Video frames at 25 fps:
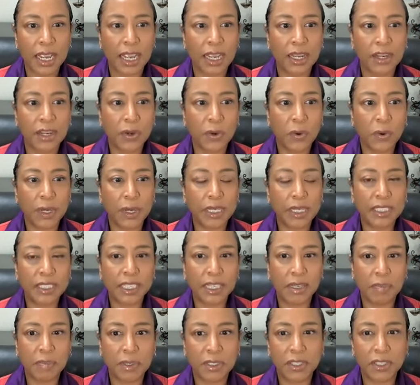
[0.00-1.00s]
and going
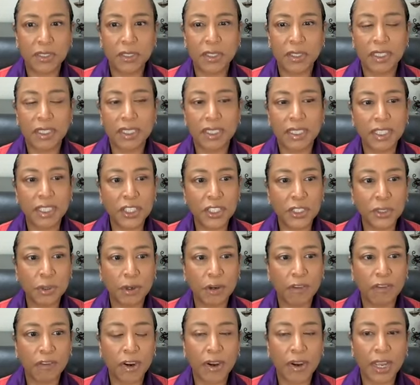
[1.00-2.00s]
deep into the
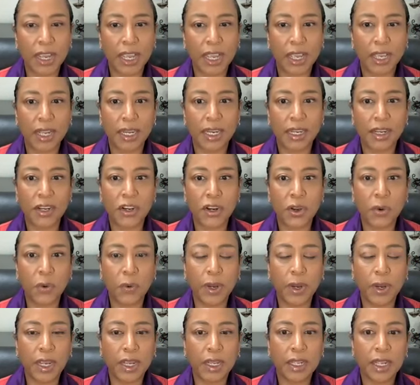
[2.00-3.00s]
center of our head and
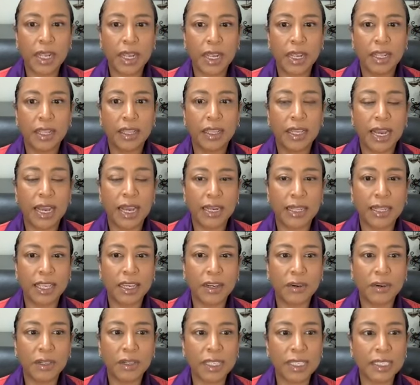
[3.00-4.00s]
knowing that
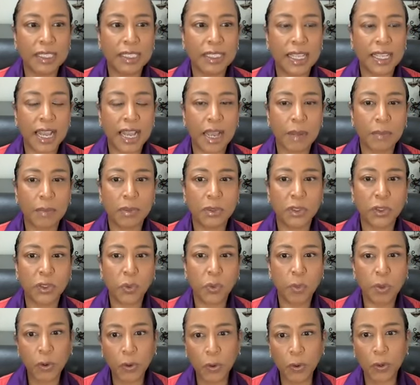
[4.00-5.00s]
there is that
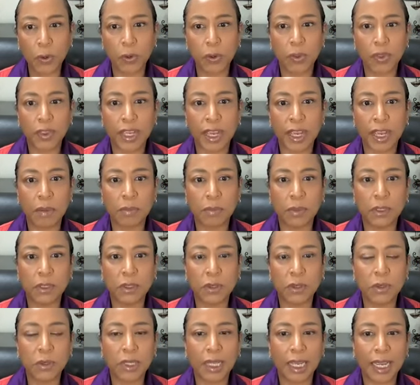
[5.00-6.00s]
blue pearl, that
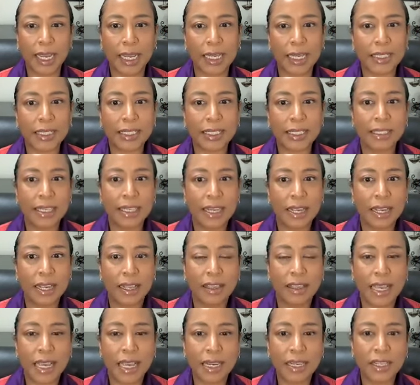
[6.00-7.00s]
blue light.
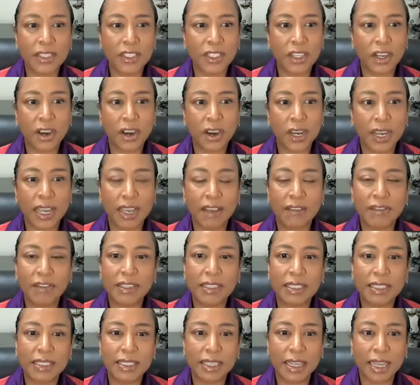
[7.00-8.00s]
That is our
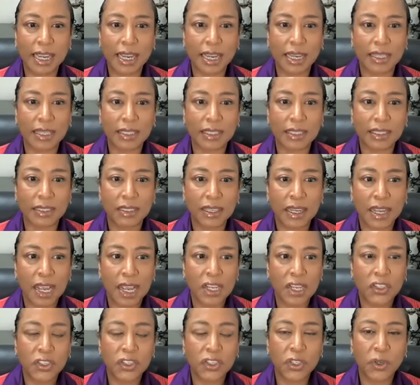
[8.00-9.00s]
heaven's gate.
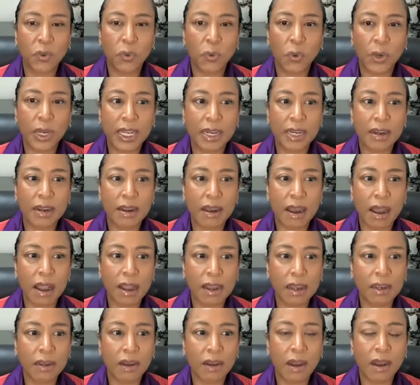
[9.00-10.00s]
So we
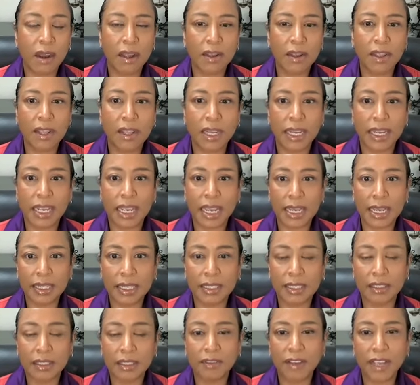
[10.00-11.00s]
knock on the
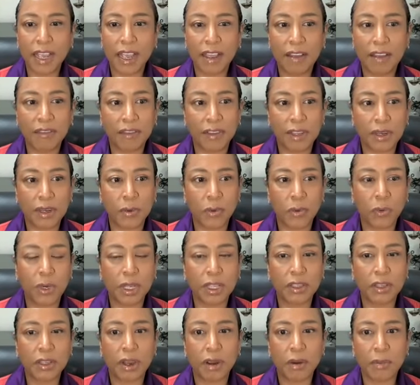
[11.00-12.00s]
gates of heaven
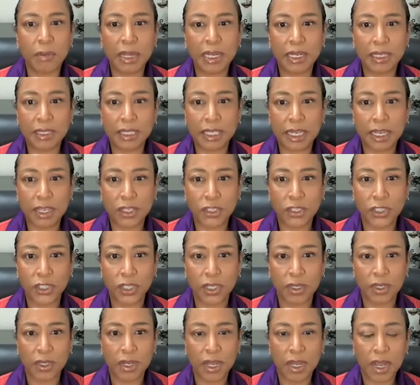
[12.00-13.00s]
with our
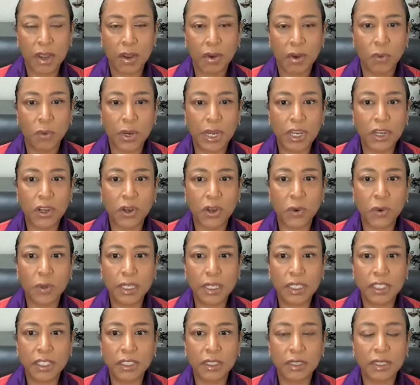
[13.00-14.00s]
meditation. We go
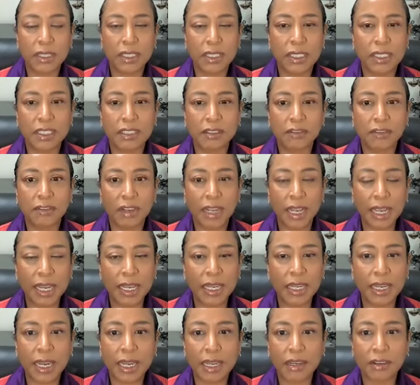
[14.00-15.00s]
into this
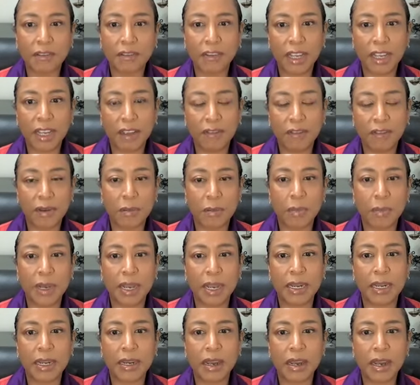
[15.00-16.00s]
divine gate of heaven
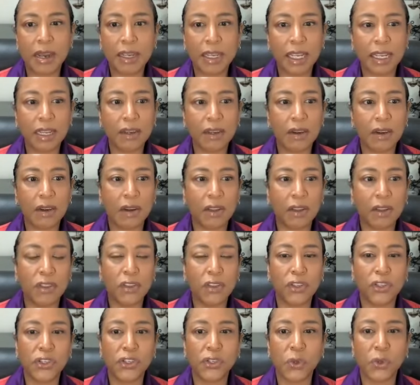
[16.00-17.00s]
by knocking on
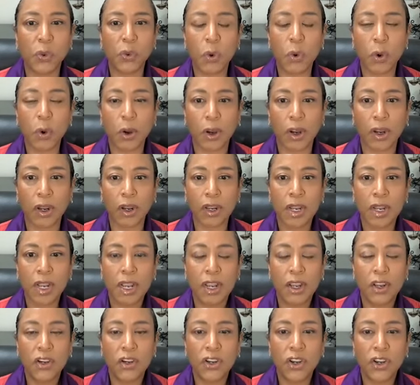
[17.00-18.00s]
the door,
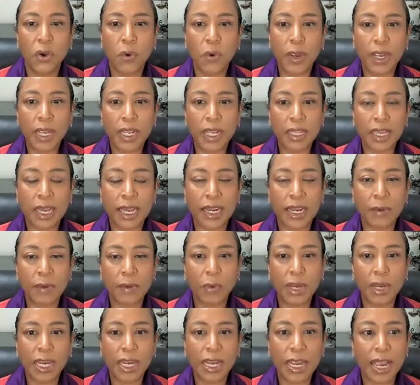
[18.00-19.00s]
knowing that
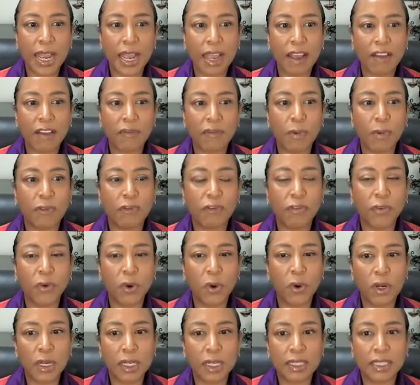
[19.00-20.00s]
we have
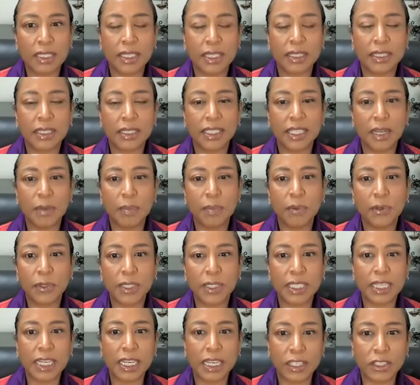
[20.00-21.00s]
before us the
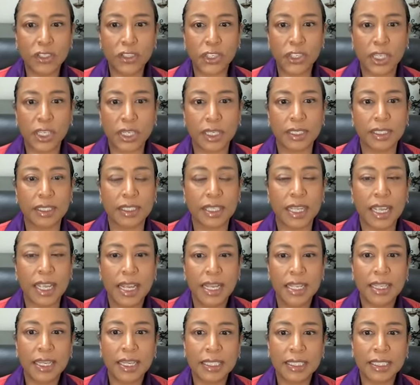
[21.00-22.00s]
deeper teachings
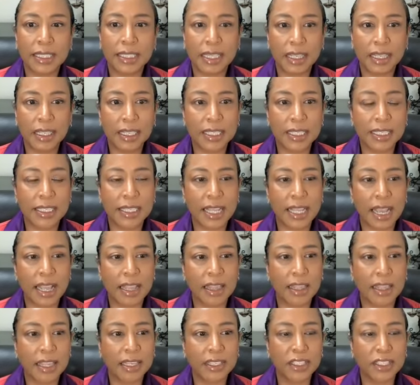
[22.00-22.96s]
that tell us that